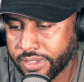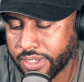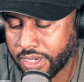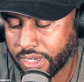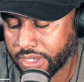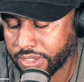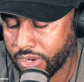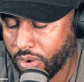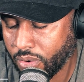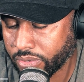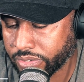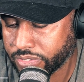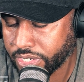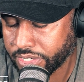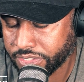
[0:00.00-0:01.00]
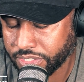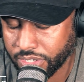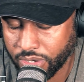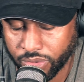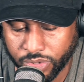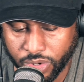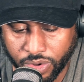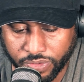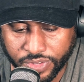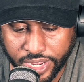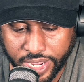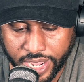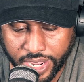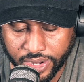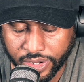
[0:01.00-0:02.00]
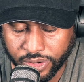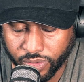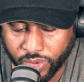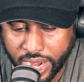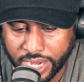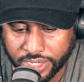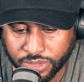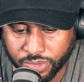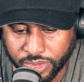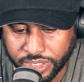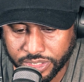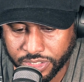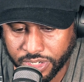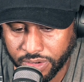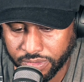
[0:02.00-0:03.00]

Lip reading: The owner said she don't know if they had interaction with each